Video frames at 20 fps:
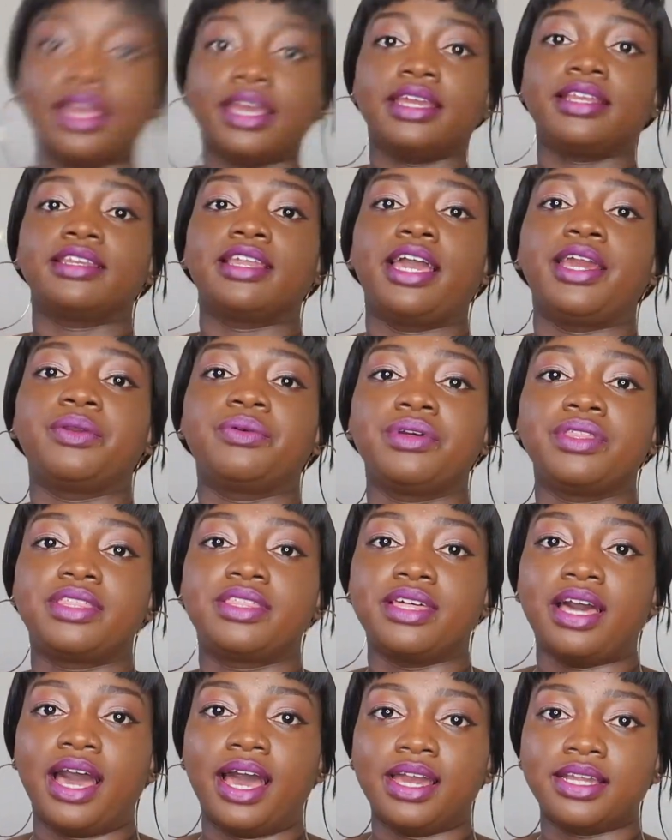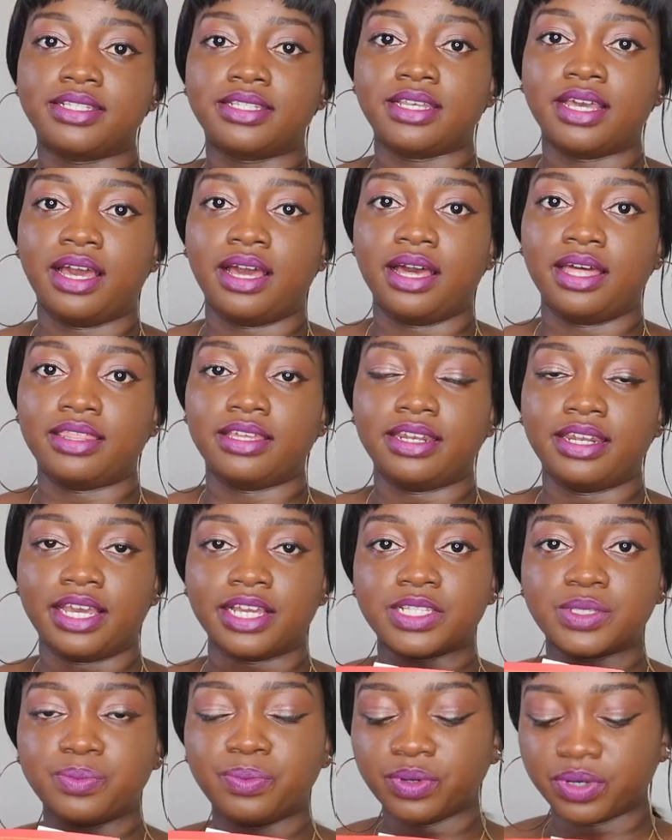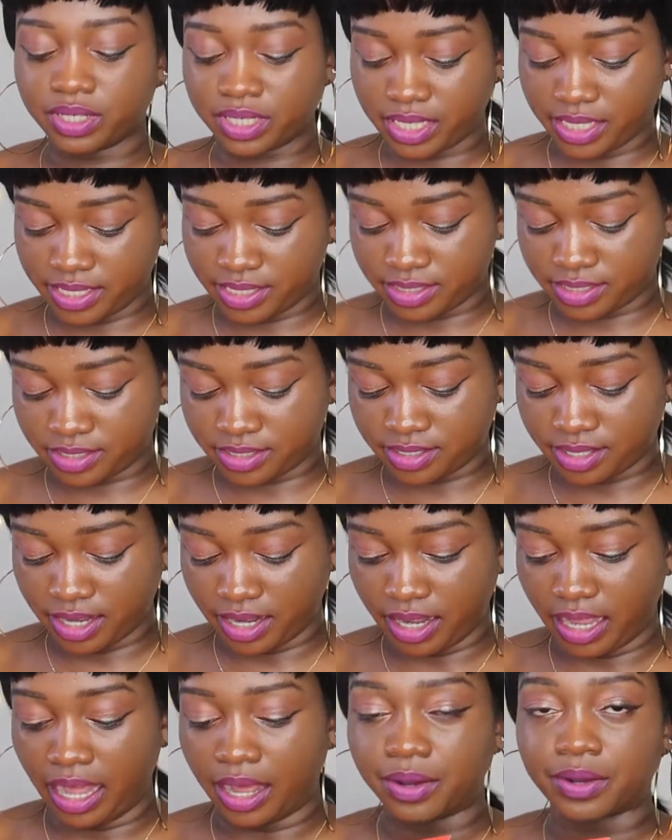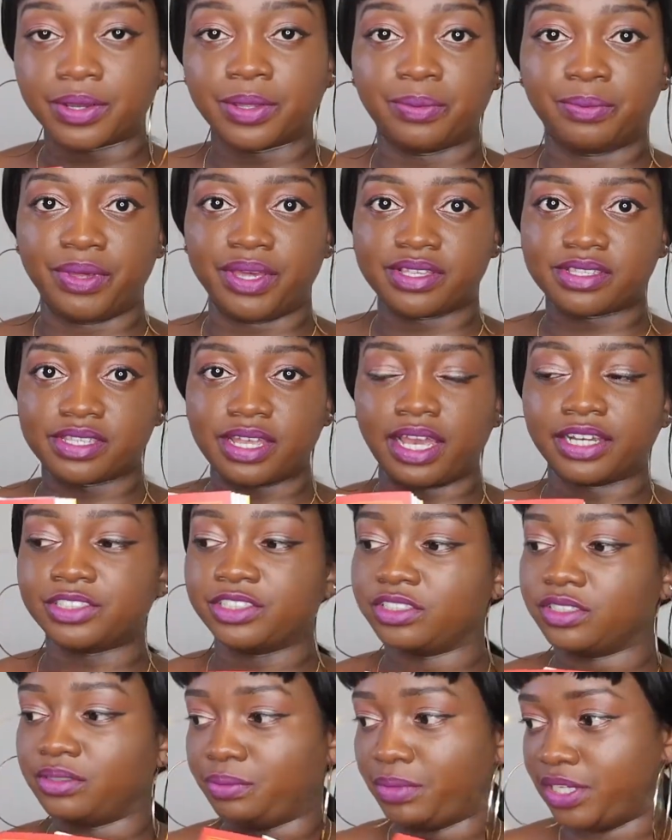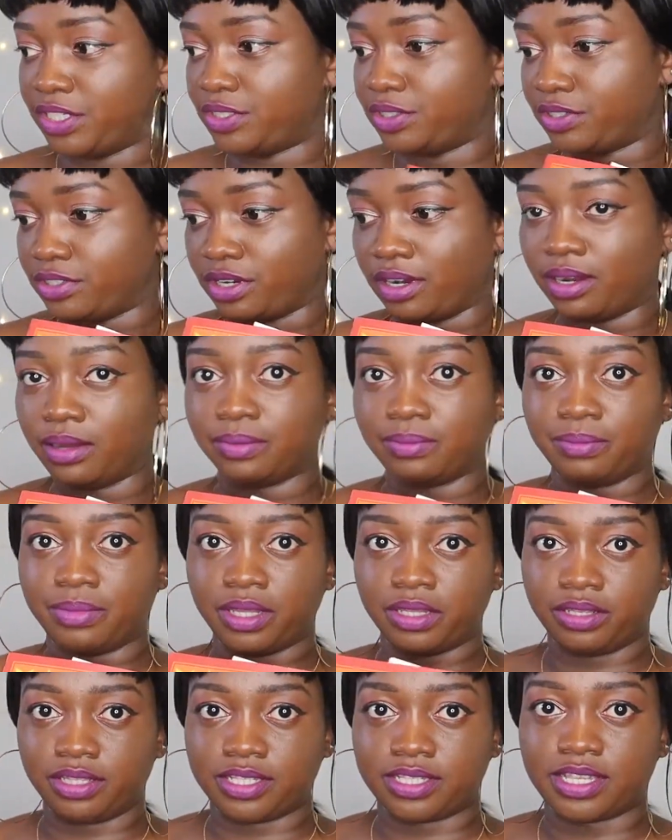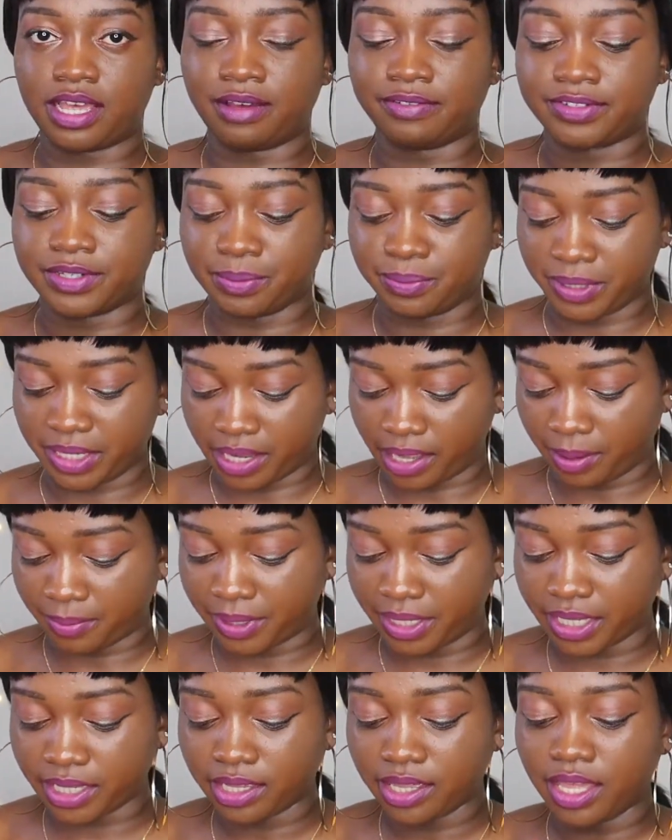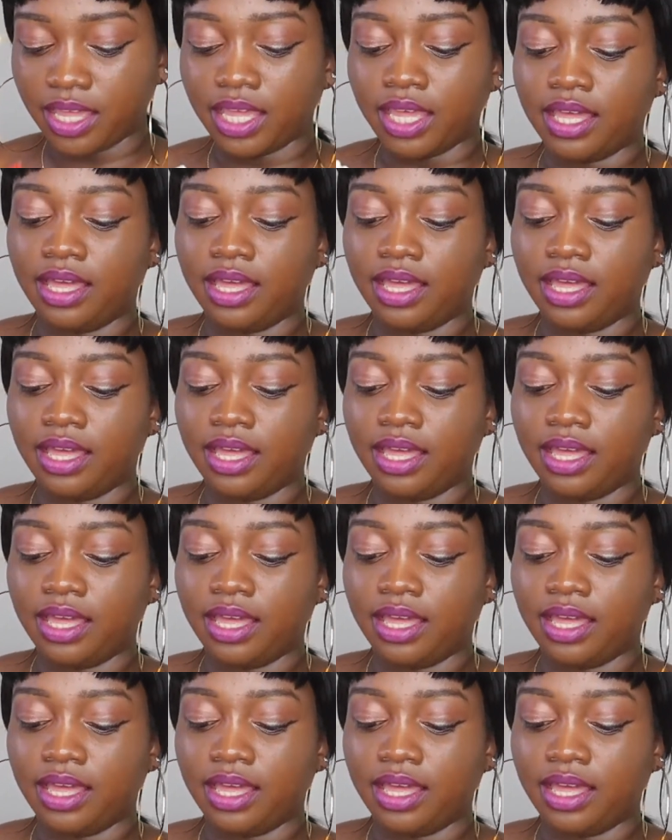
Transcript: In line with that, the next book is The Alchemist. I actually meant to talk about this after Becoming.